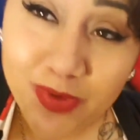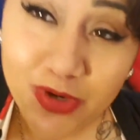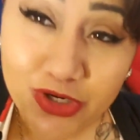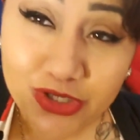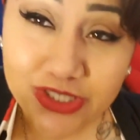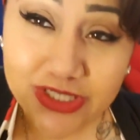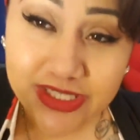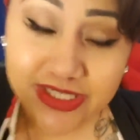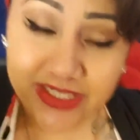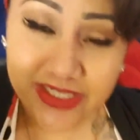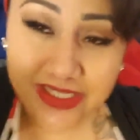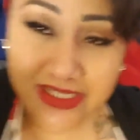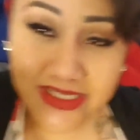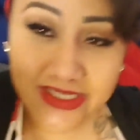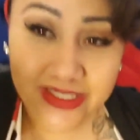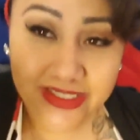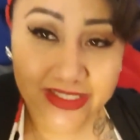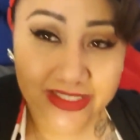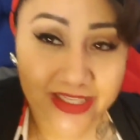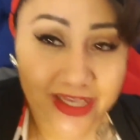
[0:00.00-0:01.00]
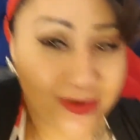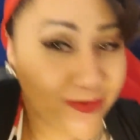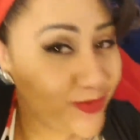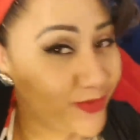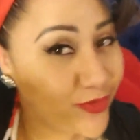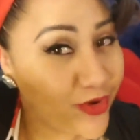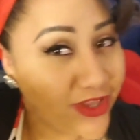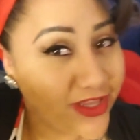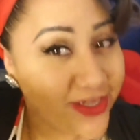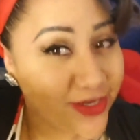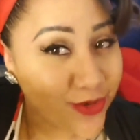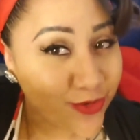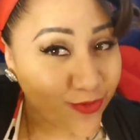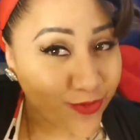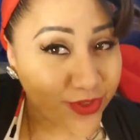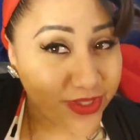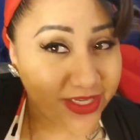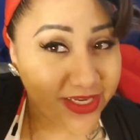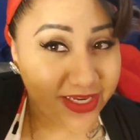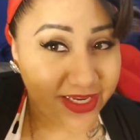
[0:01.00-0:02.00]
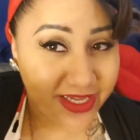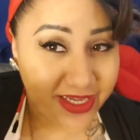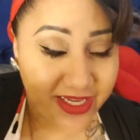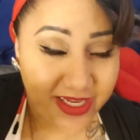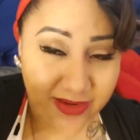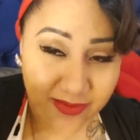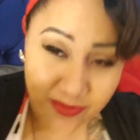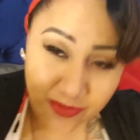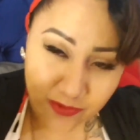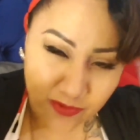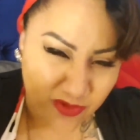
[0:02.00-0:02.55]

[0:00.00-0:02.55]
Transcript: purses that we probably don't really need.